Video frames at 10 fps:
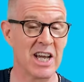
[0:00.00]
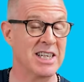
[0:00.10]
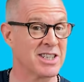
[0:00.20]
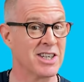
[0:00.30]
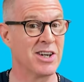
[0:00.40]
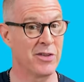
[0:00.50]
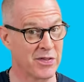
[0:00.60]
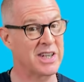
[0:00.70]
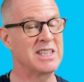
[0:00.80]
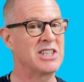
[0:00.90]
changed a lot
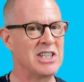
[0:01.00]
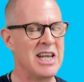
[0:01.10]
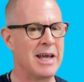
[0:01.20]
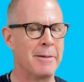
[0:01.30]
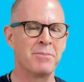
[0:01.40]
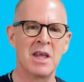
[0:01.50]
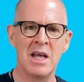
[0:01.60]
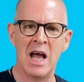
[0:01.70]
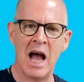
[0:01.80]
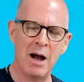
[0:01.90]
this year.
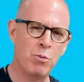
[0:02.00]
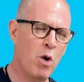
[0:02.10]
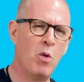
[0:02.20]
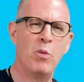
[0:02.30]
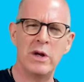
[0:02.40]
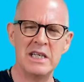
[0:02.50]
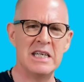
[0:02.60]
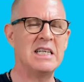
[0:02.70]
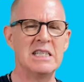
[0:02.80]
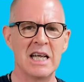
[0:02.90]
And what we
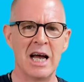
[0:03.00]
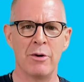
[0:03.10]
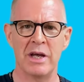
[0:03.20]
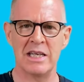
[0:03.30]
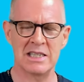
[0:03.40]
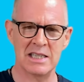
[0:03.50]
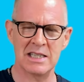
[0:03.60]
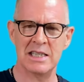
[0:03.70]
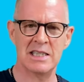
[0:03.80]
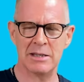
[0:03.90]
need now is a
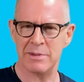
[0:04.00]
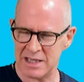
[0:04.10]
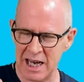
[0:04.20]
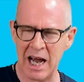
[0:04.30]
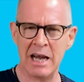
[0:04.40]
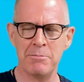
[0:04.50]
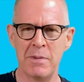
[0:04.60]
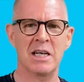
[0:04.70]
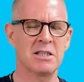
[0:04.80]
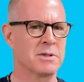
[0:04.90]
system, a time
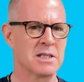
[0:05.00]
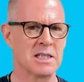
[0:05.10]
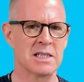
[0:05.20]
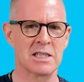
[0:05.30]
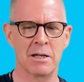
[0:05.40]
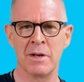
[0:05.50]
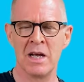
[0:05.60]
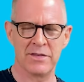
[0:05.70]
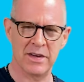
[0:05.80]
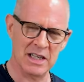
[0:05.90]
management system
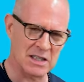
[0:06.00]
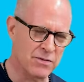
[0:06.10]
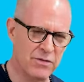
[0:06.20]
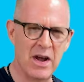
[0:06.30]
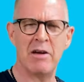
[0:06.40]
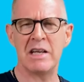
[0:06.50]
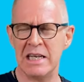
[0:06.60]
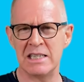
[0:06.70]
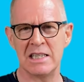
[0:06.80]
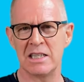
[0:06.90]
that is very
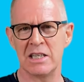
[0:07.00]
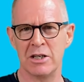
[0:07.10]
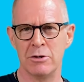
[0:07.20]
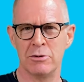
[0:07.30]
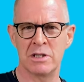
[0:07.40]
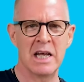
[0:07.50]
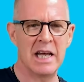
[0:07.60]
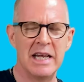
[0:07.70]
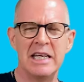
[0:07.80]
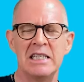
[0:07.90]
easy to use,
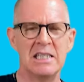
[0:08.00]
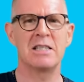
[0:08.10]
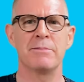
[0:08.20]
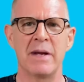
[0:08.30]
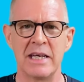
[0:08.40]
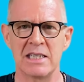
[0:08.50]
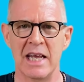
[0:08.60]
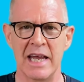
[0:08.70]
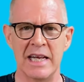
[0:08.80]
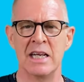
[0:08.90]
easy to
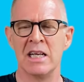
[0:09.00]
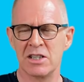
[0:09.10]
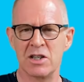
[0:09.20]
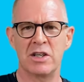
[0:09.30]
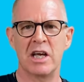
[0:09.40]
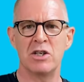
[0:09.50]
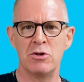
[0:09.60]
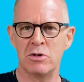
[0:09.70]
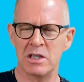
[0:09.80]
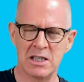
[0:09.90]
maintain, so that
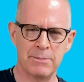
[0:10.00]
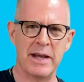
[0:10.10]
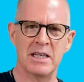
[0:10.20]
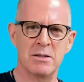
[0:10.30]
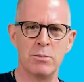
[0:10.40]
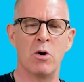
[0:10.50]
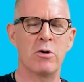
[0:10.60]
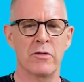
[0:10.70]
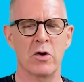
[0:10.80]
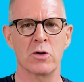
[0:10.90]
you can spend
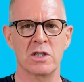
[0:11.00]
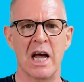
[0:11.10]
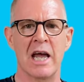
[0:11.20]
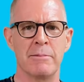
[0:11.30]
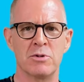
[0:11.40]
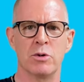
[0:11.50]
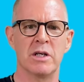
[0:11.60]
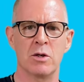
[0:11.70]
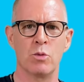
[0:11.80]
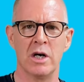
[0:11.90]
more of your time
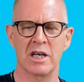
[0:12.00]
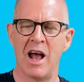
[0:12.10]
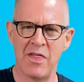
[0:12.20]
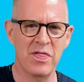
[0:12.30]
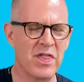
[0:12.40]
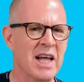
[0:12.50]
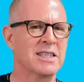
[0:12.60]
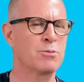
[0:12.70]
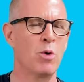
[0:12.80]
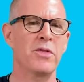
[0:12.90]
doing the work. And
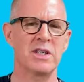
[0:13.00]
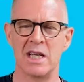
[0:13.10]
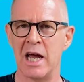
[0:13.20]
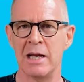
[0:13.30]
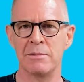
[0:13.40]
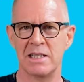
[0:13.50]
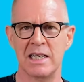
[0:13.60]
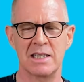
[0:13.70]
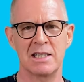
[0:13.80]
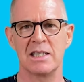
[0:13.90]
that's what the time
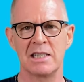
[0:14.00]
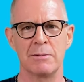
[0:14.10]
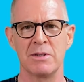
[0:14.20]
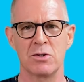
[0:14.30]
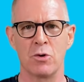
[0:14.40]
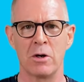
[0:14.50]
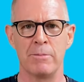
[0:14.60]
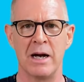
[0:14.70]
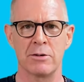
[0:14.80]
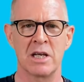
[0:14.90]
sector system is all
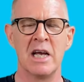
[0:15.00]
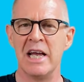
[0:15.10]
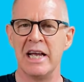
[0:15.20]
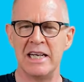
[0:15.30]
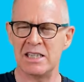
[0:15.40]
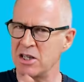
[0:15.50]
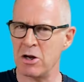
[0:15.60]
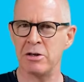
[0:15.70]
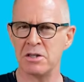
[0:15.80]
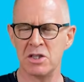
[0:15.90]
about. It's
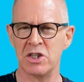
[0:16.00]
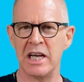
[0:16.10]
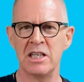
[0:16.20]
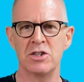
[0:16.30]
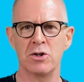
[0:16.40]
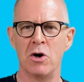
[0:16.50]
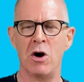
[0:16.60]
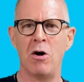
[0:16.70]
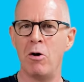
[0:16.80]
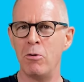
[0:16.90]
going to change your
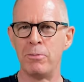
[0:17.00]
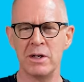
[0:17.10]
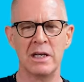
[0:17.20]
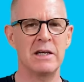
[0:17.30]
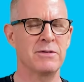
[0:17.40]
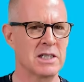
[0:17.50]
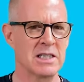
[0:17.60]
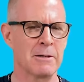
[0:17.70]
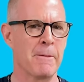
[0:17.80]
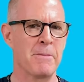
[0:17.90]
whole belief
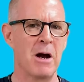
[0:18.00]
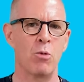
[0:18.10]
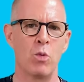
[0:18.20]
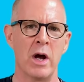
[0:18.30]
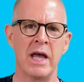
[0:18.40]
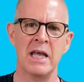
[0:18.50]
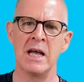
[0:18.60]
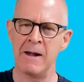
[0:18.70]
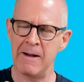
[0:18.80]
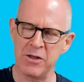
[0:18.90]
system about way,
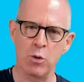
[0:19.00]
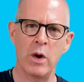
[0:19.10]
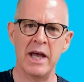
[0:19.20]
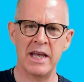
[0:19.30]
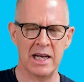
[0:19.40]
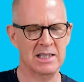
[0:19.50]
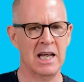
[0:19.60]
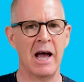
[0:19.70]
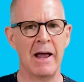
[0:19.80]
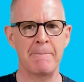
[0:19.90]
the way a
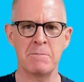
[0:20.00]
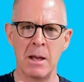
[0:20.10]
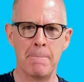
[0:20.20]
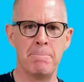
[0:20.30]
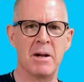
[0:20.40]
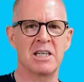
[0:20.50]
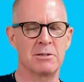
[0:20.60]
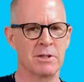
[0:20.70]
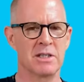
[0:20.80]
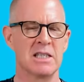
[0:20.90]
time
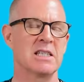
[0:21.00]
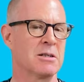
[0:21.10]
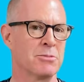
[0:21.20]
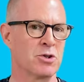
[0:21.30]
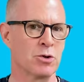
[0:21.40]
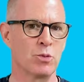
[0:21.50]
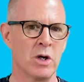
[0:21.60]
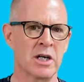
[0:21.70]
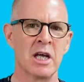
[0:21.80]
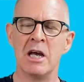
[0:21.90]
management system should
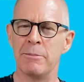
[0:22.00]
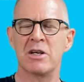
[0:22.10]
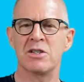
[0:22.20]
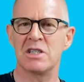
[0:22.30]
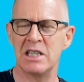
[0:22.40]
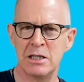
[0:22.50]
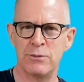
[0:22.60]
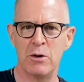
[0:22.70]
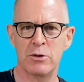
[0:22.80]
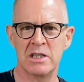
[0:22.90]
work, because this
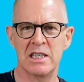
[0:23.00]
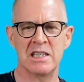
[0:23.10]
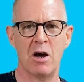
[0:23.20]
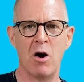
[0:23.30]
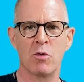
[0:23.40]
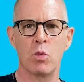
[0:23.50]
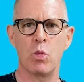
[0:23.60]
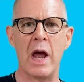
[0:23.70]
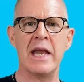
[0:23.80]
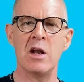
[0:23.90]
focuses on
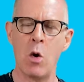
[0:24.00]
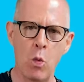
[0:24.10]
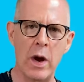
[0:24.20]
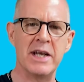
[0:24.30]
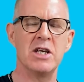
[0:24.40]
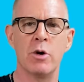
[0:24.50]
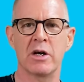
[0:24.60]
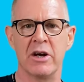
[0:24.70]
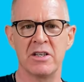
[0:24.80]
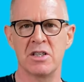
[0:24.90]
when, when you are
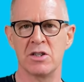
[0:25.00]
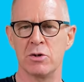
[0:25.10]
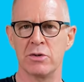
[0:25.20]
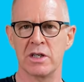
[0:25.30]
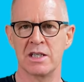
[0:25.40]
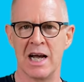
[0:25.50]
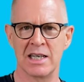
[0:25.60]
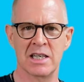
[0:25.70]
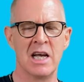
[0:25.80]
going to do the task.